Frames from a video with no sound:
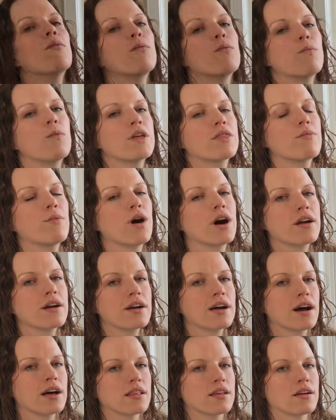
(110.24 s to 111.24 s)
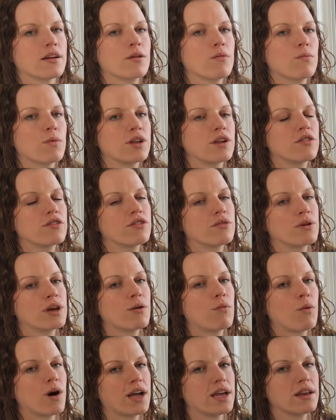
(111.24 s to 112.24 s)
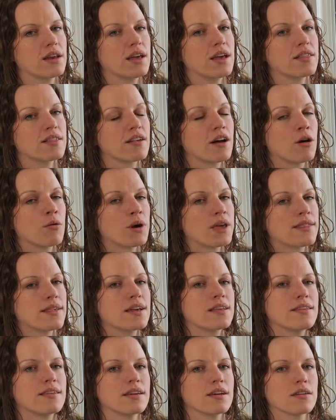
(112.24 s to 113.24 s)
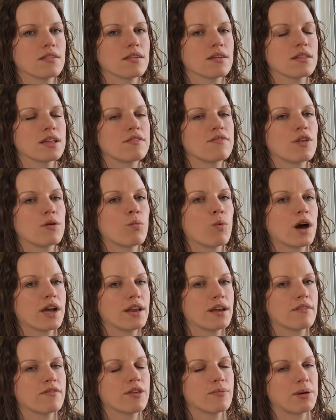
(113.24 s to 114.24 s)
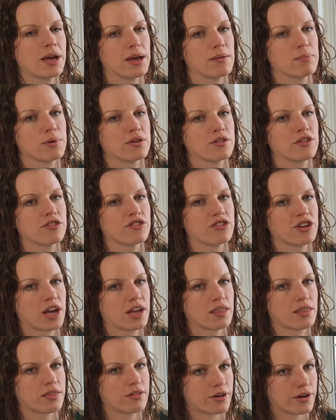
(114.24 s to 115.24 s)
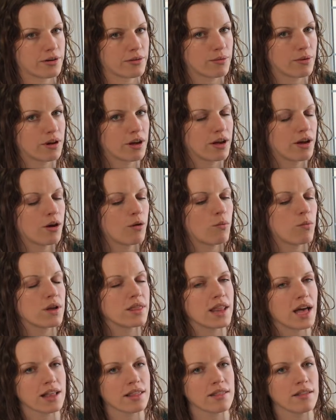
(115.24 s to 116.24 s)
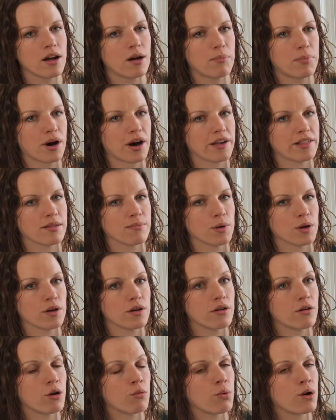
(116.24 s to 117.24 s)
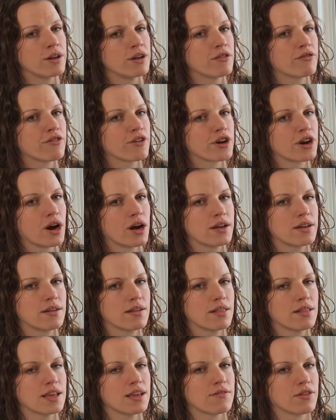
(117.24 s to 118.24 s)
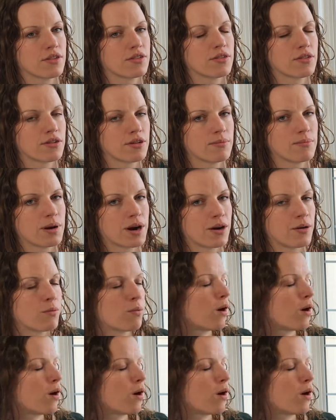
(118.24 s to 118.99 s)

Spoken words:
With watercolor, when you're doing white, it's always ideal to leave the white of the paper to shine through. When that's not possible, or when you've forgotten to leave a certain part